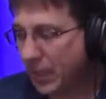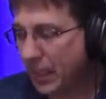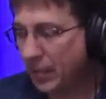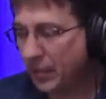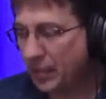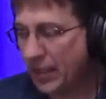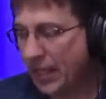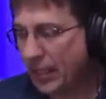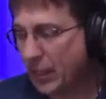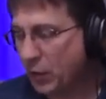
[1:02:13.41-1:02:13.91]

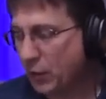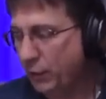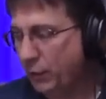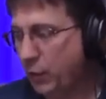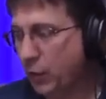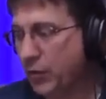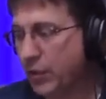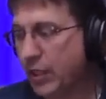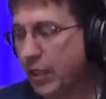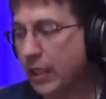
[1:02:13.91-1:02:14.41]
And thank you
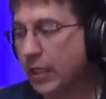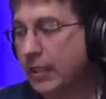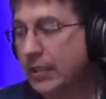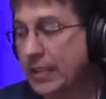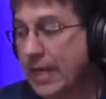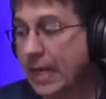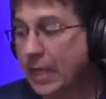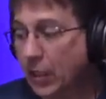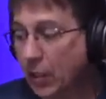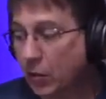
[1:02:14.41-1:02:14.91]
for the
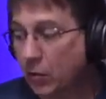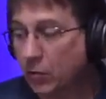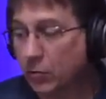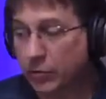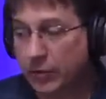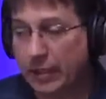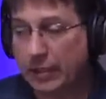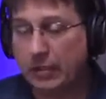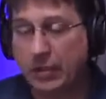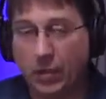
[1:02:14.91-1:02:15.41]
technical,
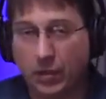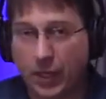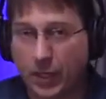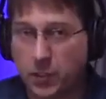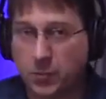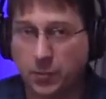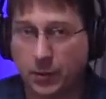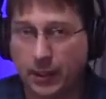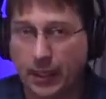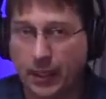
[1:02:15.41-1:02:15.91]
detailed
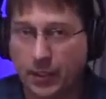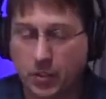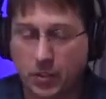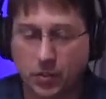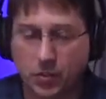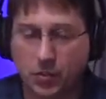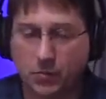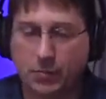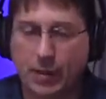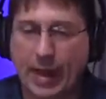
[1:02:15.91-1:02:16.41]

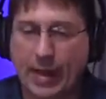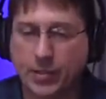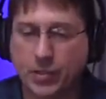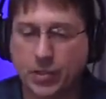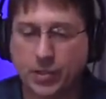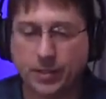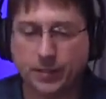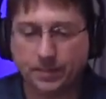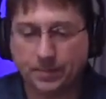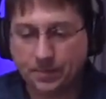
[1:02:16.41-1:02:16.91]
explanation,
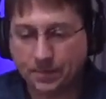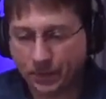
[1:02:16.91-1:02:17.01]
Sebastian.